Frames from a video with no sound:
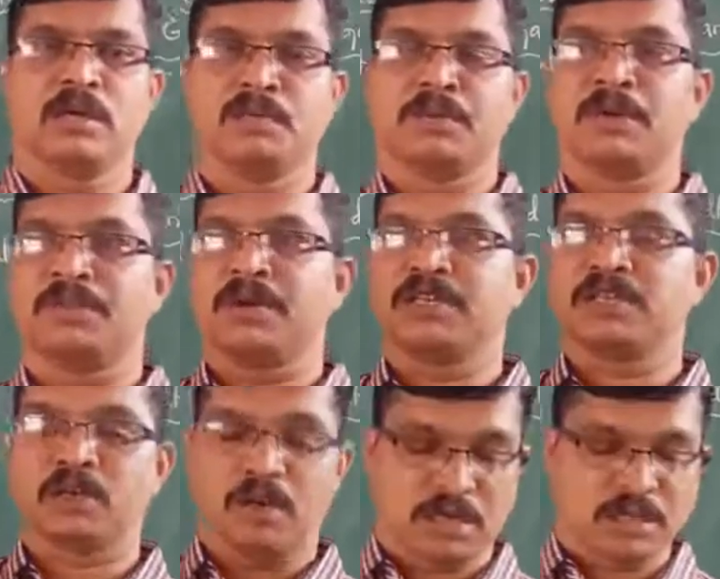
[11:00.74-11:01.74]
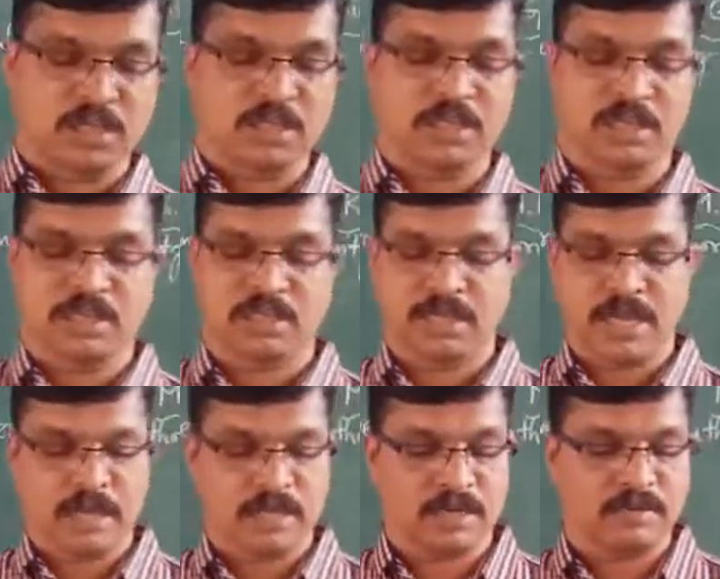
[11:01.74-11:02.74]
purpose or consciousness,
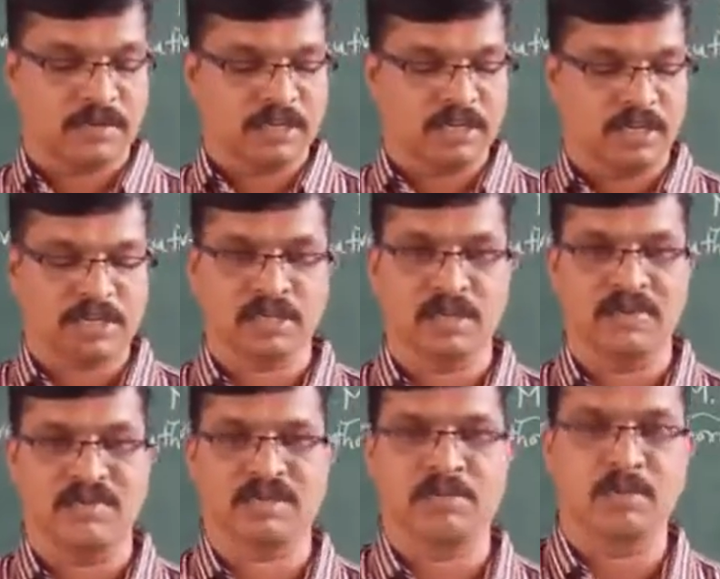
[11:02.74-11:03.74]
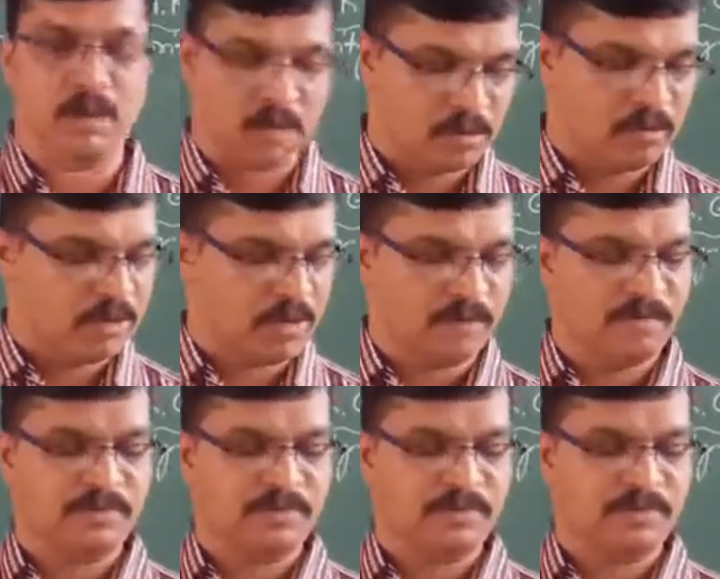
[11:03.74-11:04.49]
acting with intentionally with a moral one.